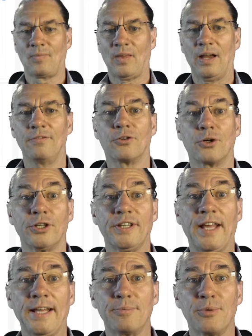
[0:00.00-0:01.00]
For
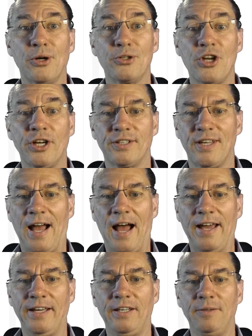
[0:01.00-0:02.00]
that project,
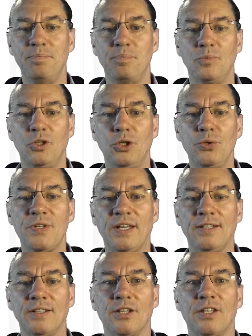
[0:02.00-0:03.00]
I'm
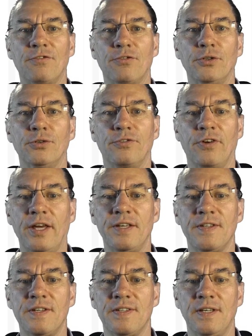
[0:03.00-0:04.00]
using the different
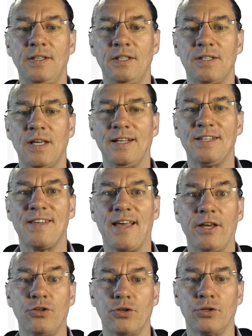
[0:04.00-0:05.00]
phases
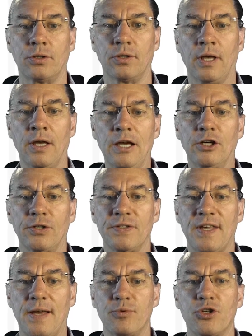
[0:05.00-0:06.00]
initialization,
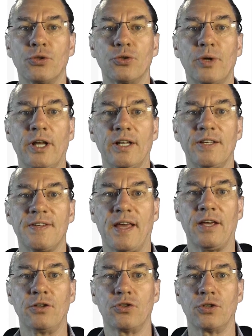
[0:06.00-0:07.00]
conception,
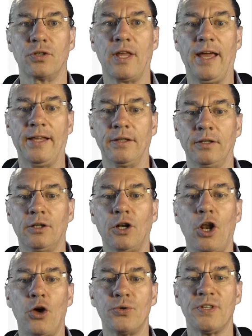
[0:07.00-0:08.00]
realization, and
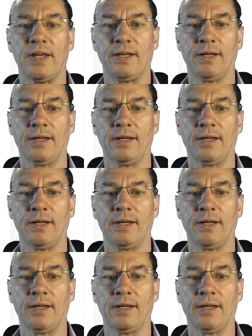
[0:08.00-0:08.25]
closing.